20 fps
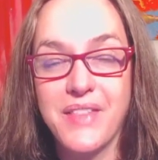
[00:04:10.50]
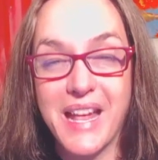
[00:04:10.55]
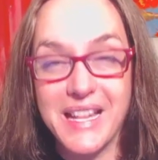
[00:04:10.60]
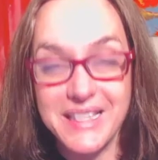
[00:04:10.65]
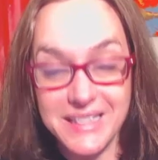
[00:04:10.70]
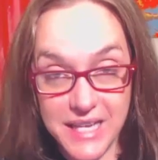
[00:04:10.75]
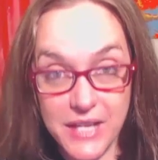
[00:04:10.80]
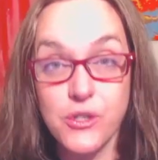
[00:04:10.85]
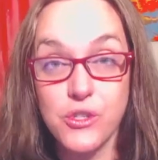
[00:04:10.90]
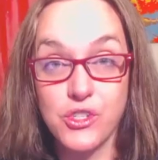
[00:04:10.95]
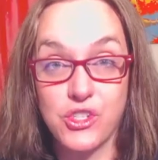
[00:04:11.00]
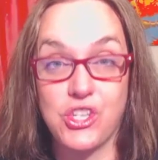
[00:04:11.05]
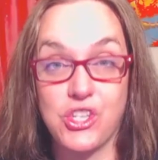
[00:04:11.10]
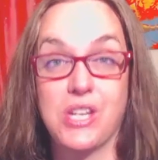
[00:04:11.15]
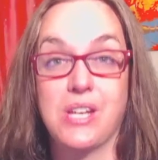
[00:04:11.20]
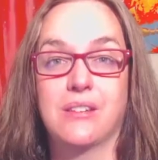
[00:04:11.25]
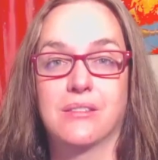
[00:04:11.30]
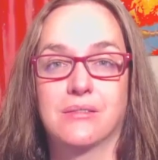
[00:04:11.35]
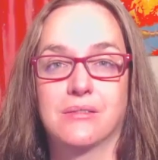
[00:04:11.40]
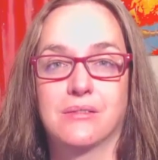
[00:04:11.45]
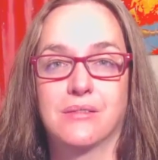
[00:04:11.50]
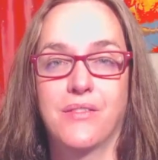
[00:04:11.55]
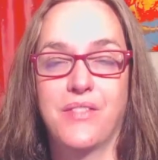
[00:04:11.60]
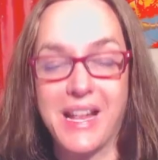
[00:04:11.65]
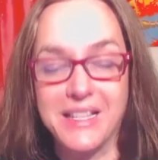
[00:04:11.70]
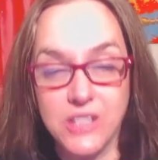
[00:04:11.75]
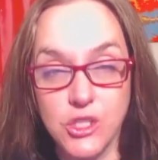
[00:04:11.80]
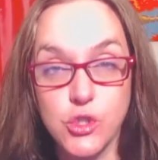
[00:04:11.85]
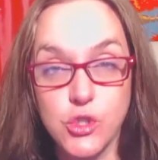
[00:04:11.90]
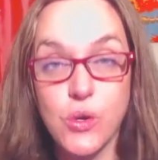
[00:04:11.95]
That's energy.
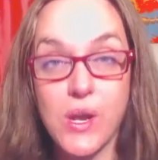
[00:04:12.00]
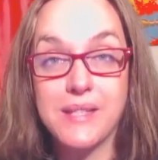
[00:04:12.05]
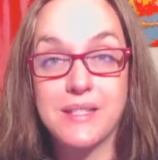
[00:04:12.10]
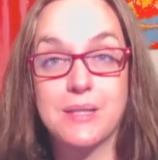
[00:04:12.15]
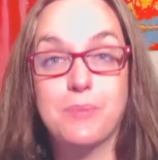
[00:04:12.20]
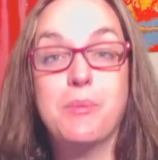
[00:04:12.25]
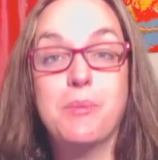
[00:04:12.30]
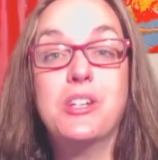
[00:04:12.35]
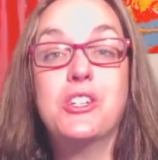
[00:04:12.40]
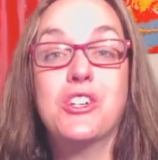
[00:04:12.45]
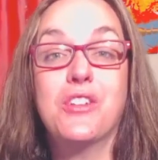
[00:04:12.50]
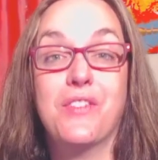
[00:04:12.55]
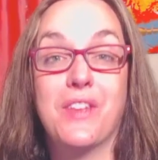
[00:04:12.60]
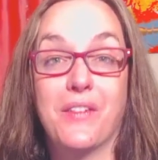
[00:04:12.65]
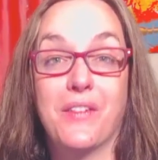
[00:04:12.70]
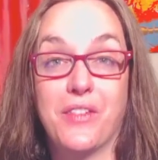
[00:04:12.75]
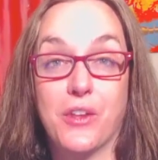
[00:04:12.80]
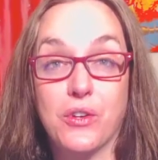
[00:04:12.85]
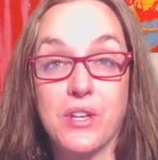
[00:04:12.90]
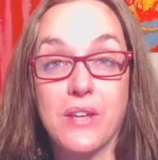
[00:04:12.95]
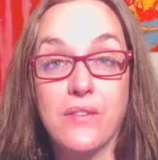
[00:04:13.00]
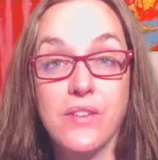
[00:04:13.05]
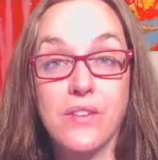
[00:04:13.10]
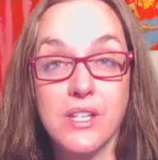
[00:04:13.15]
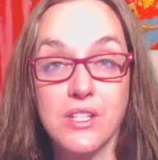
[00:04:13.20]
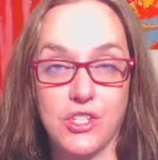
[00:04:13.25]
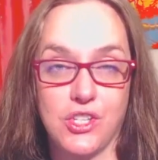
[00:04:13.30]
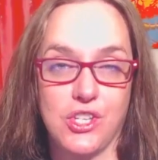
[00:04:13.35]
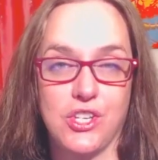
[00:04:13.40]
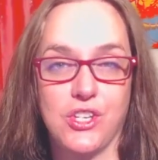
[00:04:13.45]
That's a transmission that they're
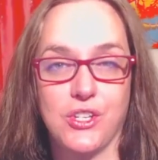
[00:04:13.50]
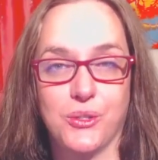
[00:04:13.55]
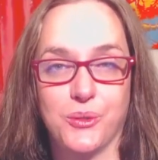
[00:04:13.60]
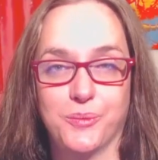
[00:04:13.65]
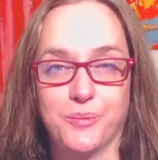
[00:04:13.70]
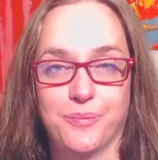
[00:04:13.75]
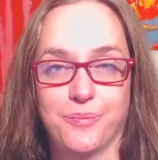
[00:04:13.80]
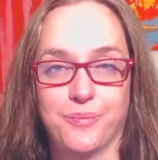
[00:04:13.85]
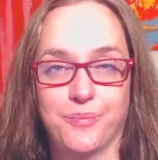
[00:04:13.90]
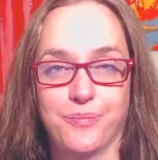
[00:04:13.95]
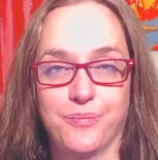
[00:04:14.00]
giving to you."